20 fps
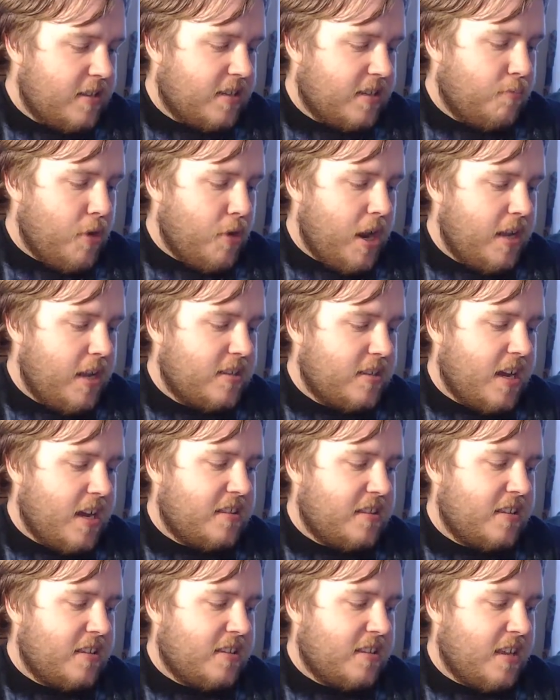Bryan's
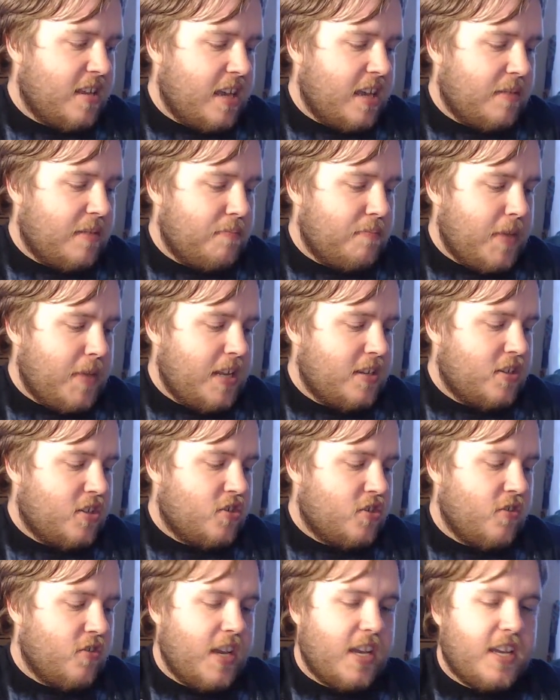got this like mean
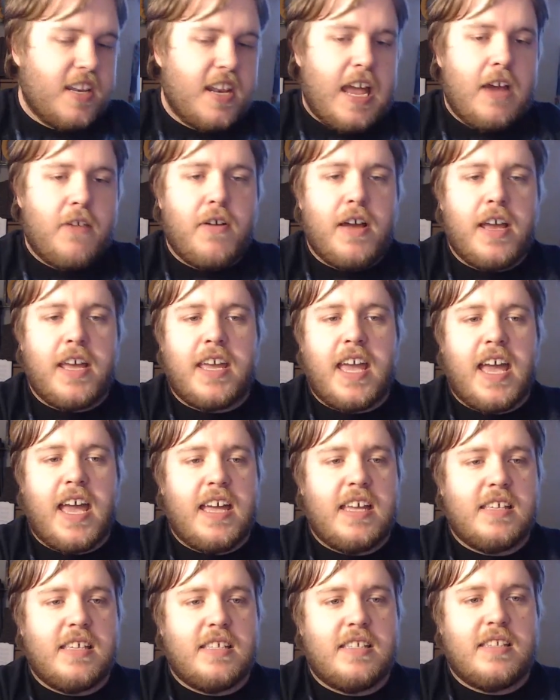streak now, I
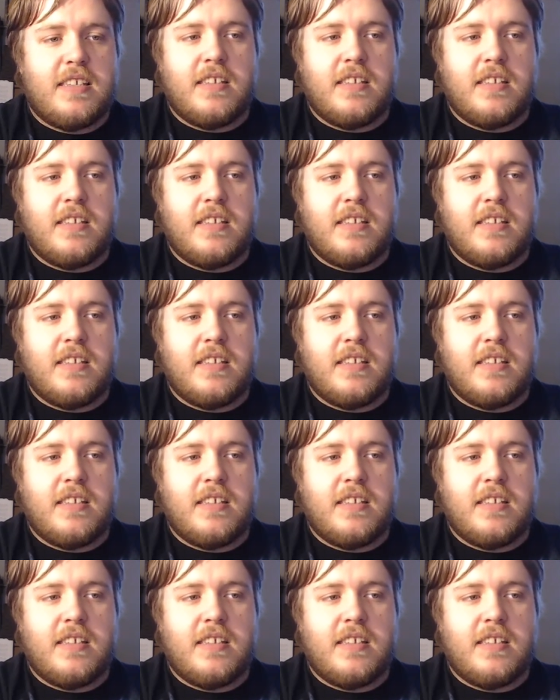guess.